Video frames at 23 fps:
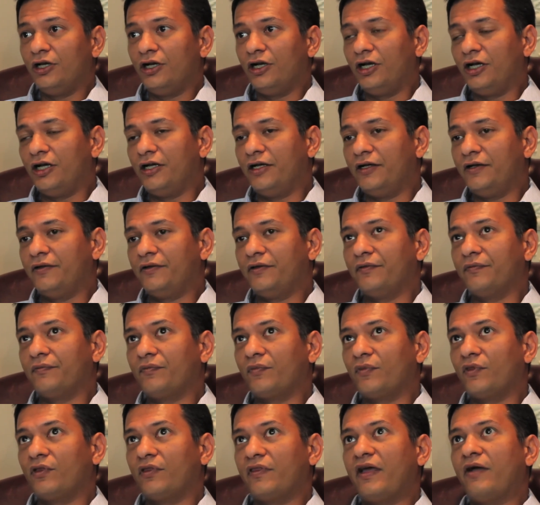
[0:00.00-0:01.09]

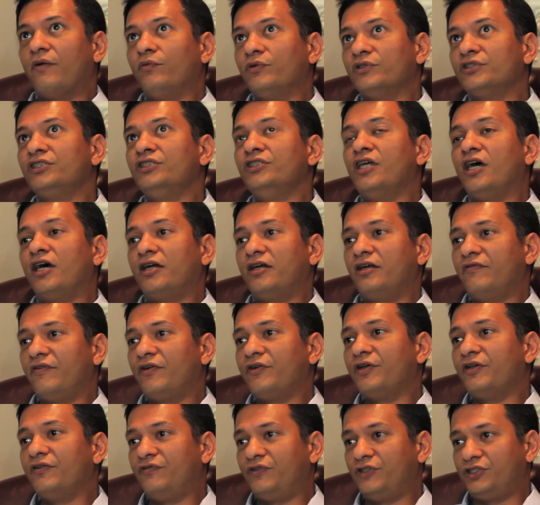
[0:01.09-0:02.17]
that was not a
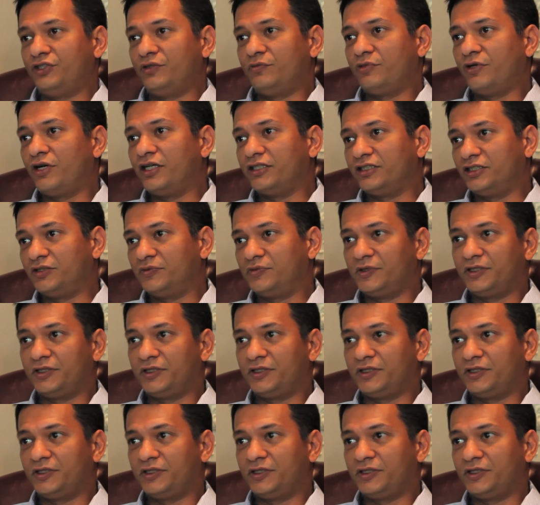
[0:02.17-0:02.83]
very efficient process,